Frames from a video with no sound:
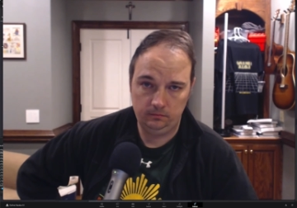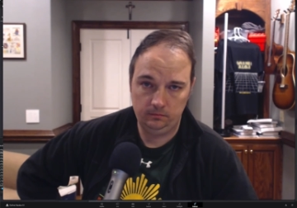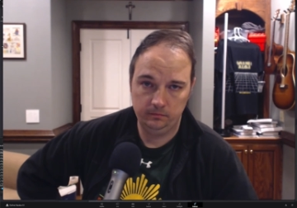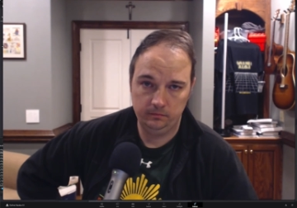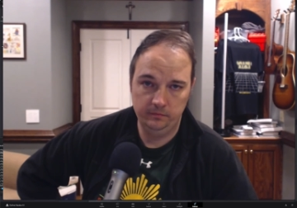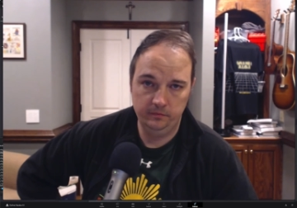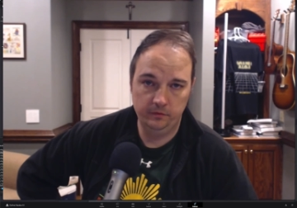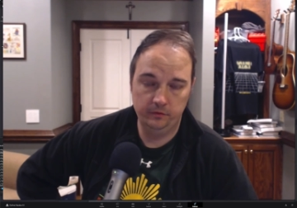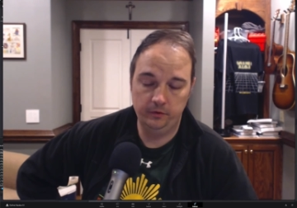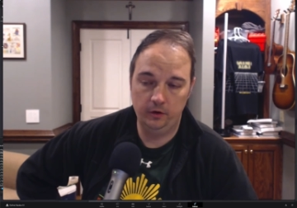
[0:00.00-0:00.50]

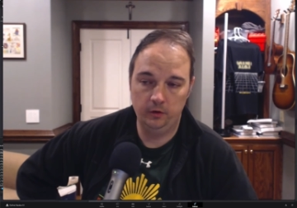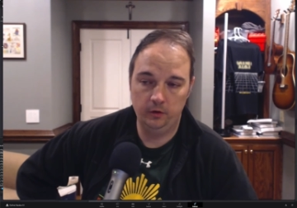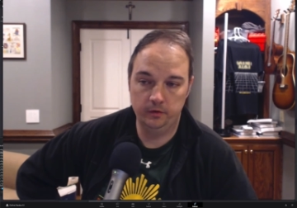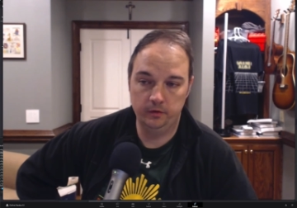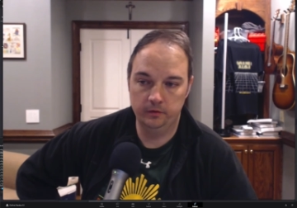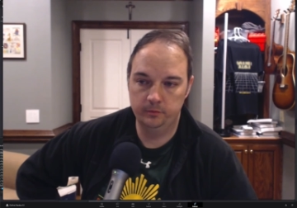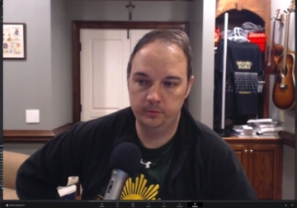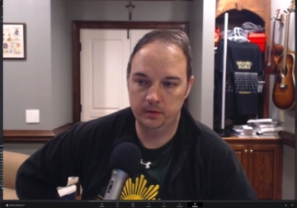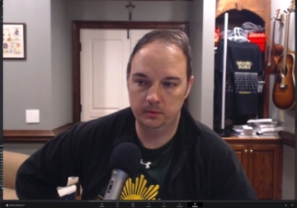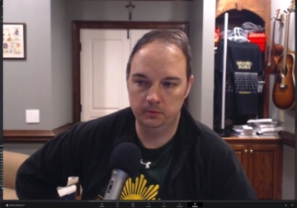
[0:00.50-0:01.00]
phone of
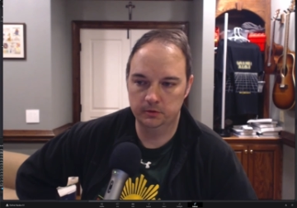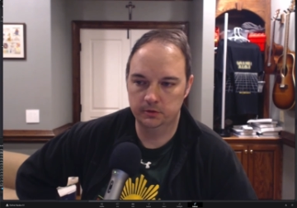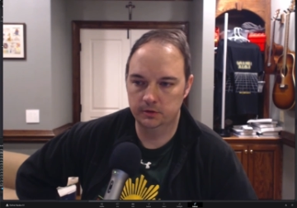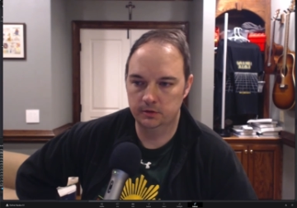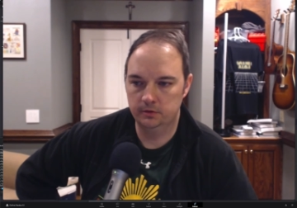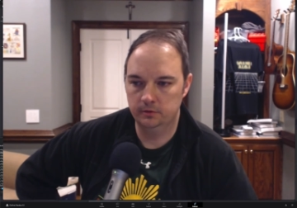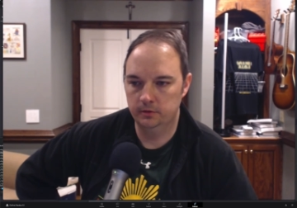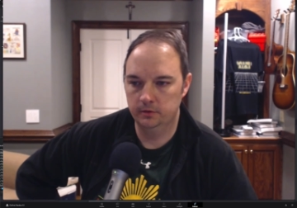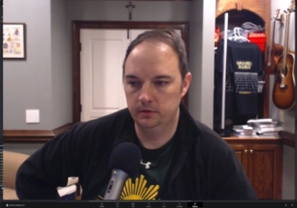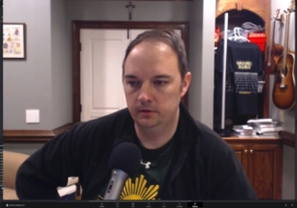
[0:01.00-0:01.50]
people just
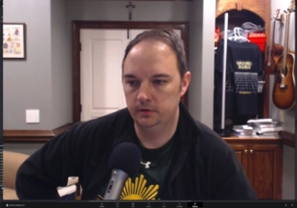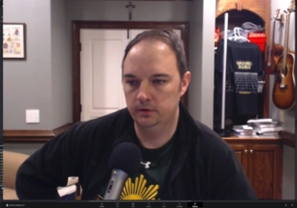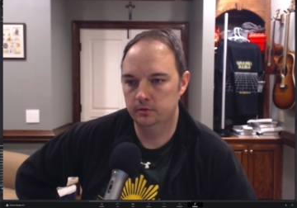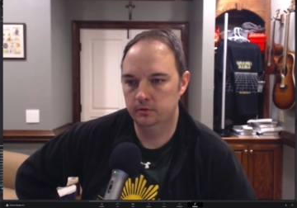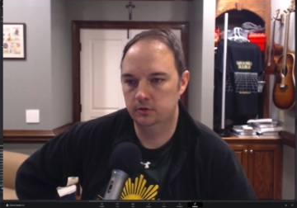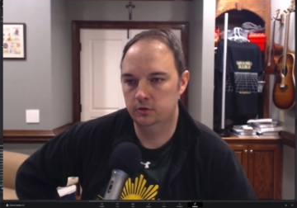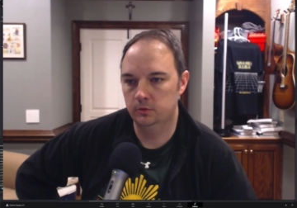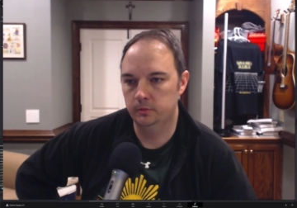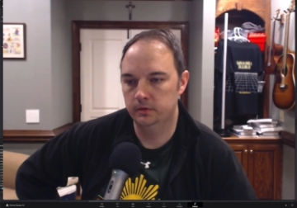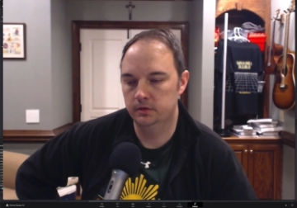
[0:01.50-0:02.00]
doing,
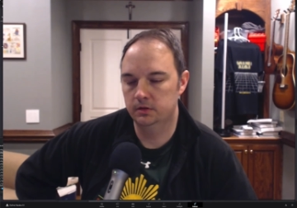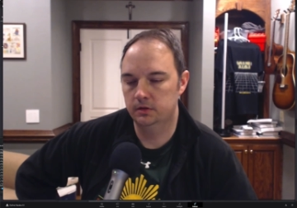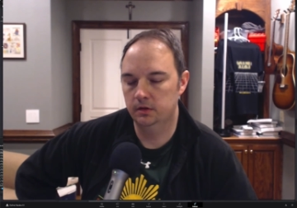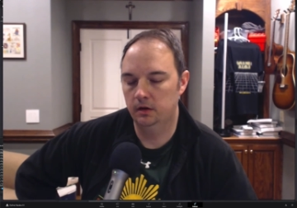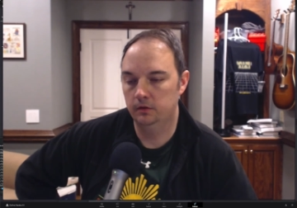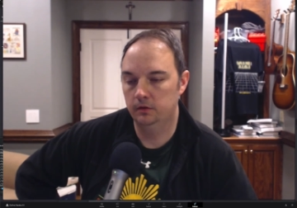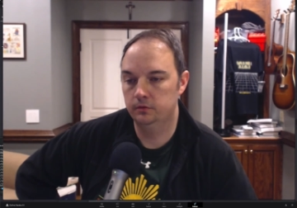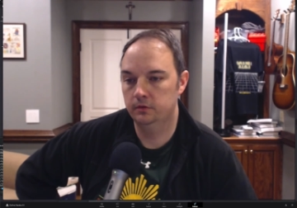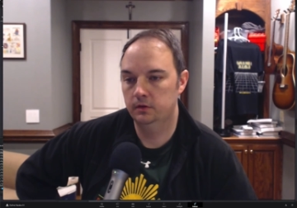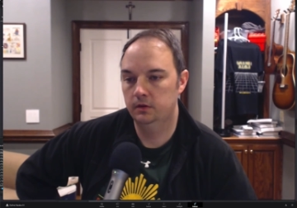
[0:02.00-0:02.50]
stupid stuff.
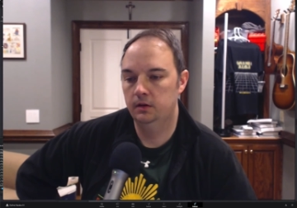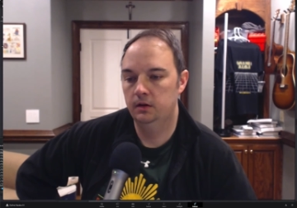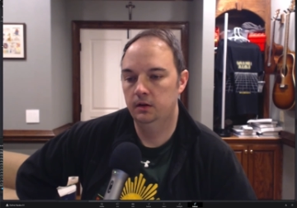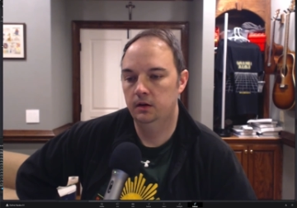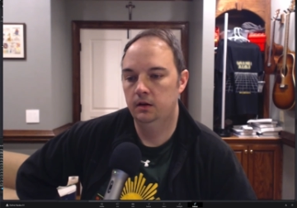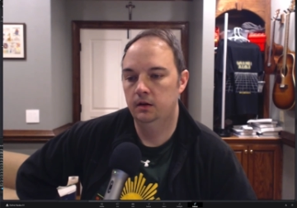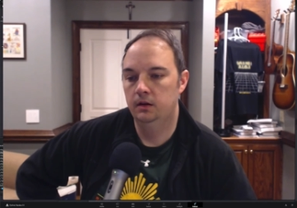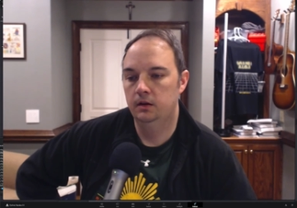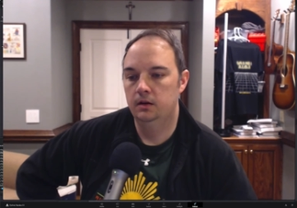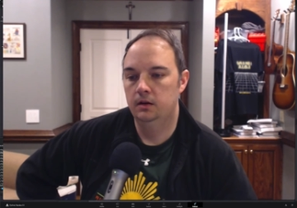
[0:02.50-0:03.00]

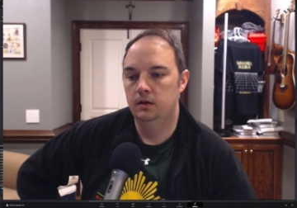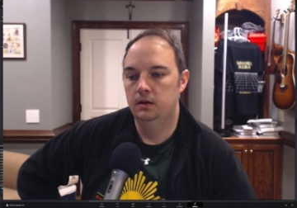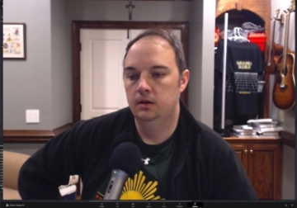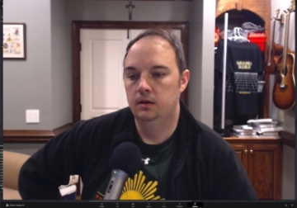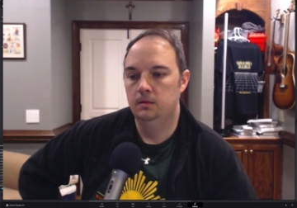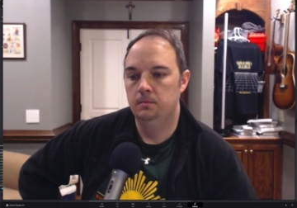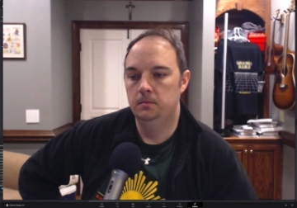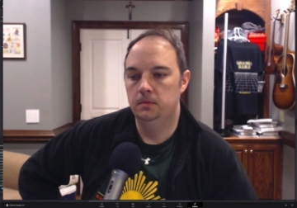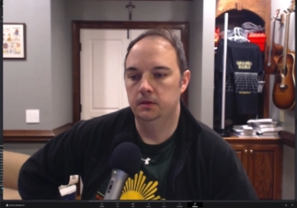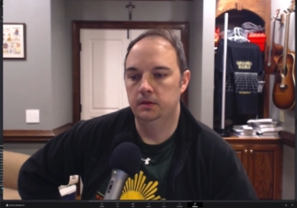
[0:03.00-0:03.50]

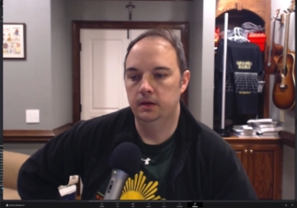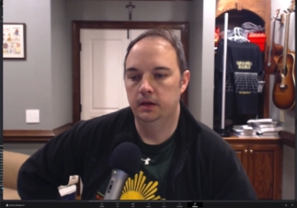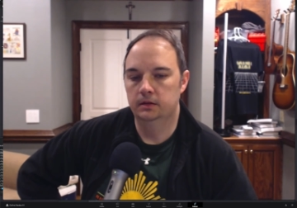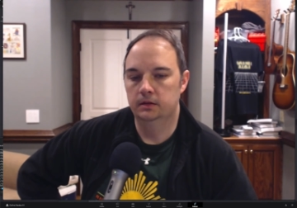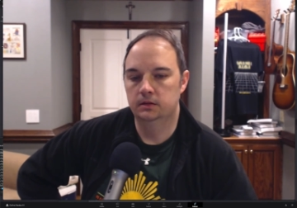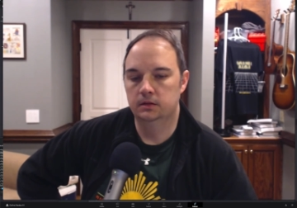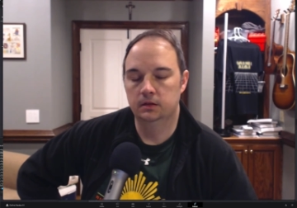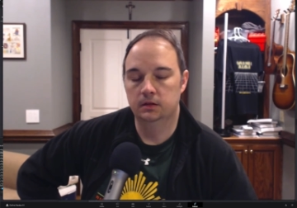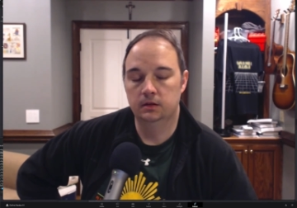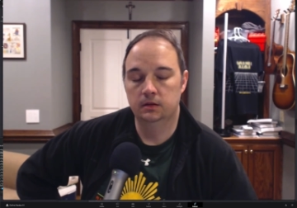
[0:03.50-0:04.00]
But that
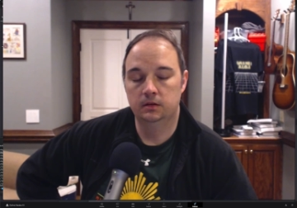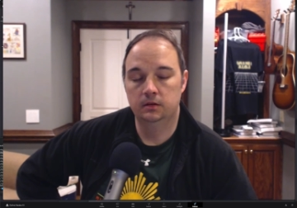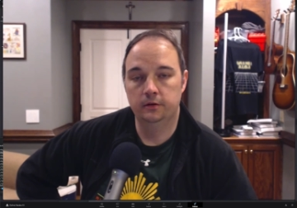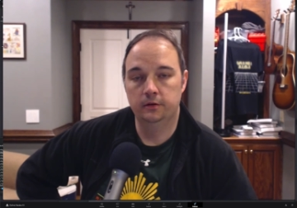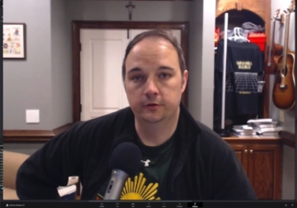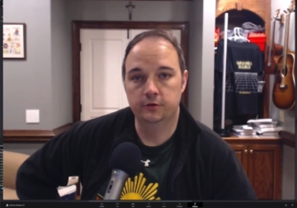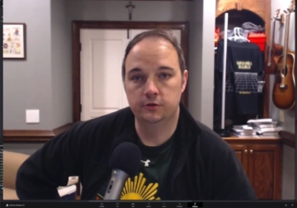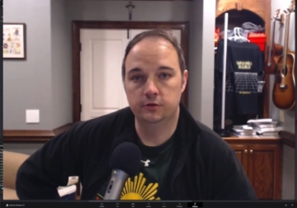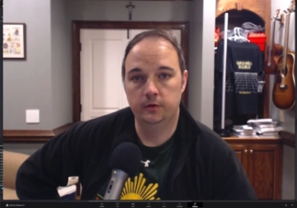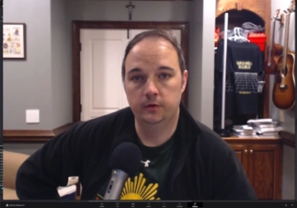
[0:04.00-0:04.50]
hooks
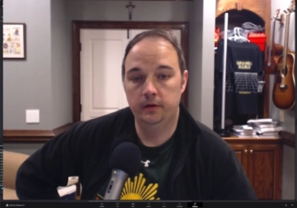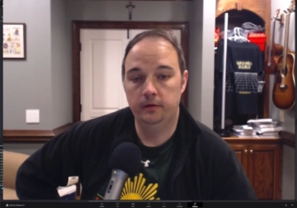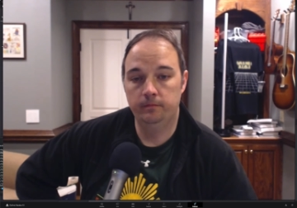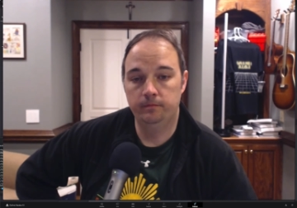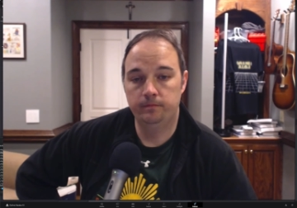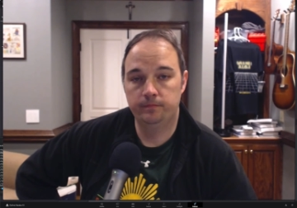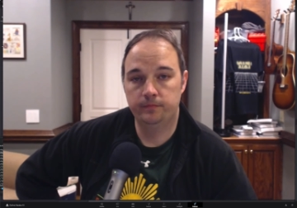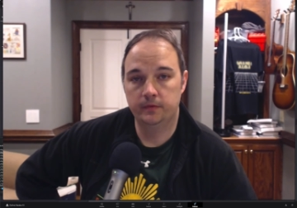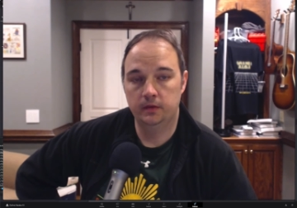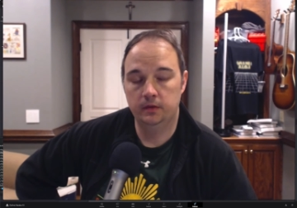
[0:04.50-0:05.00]
you in,
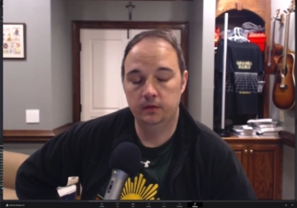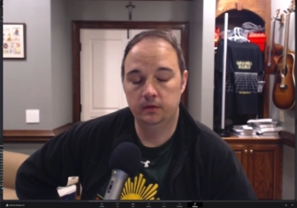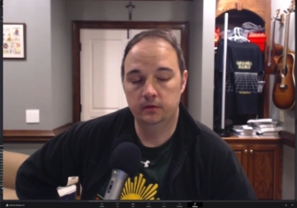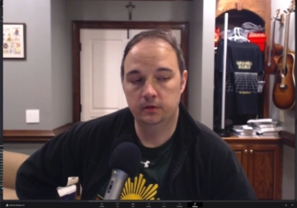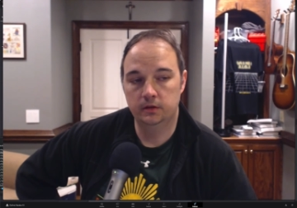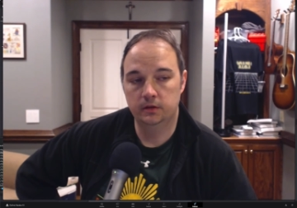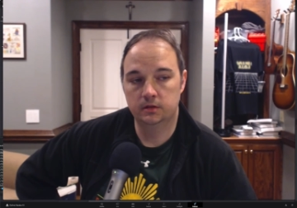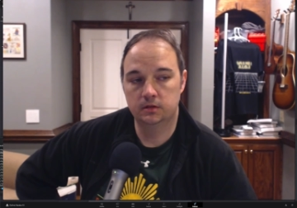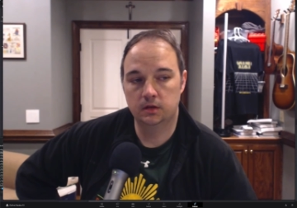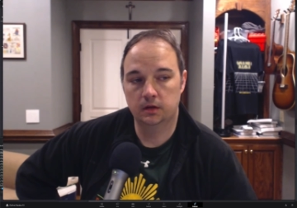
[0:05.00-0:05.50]
and you get
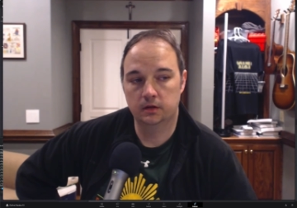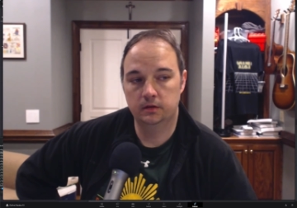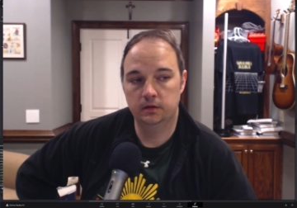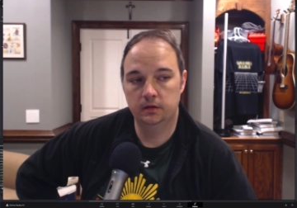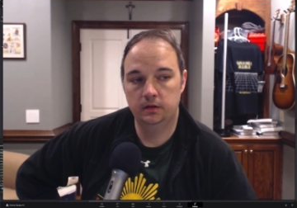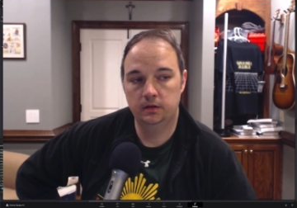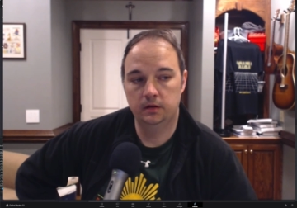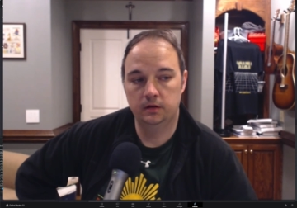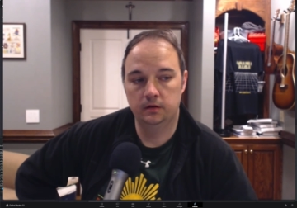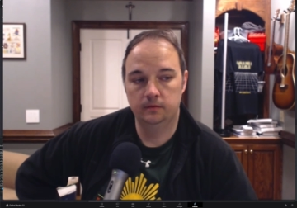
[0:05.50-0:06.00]
sucked in,
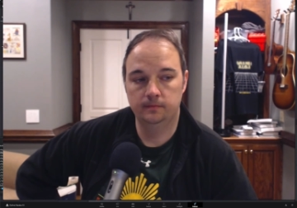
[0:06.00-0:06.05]
and